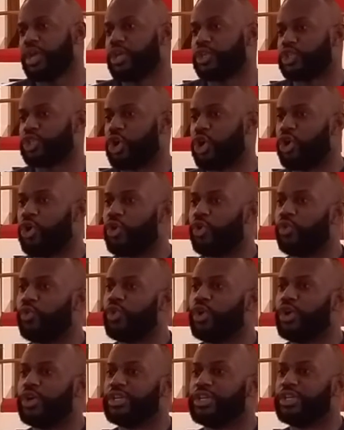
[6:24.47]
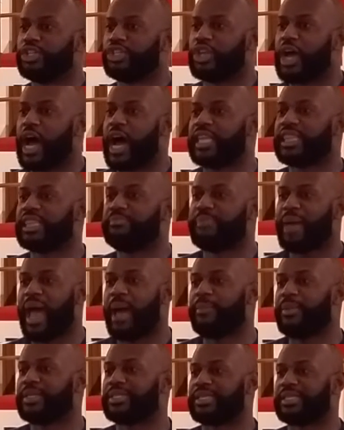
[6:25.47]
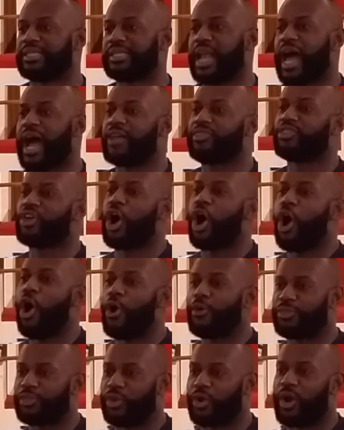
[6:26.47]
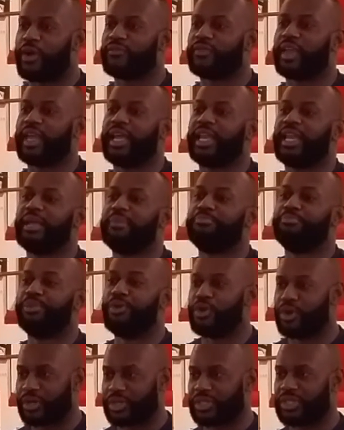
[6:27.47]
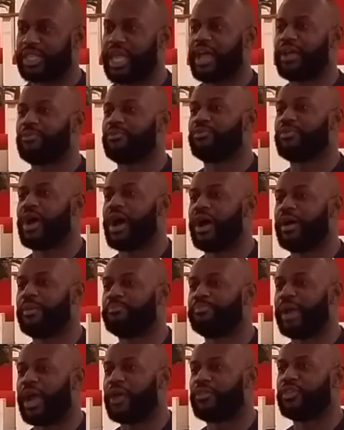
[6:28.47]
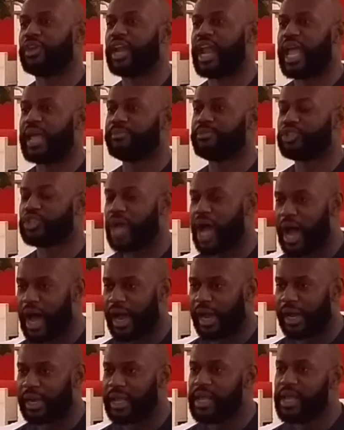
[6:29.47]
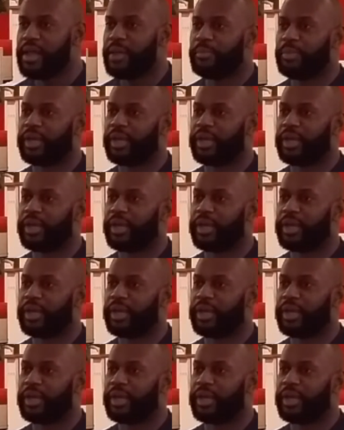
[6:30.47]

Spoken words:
So John the Baptist is not the author of any books that bear the name John,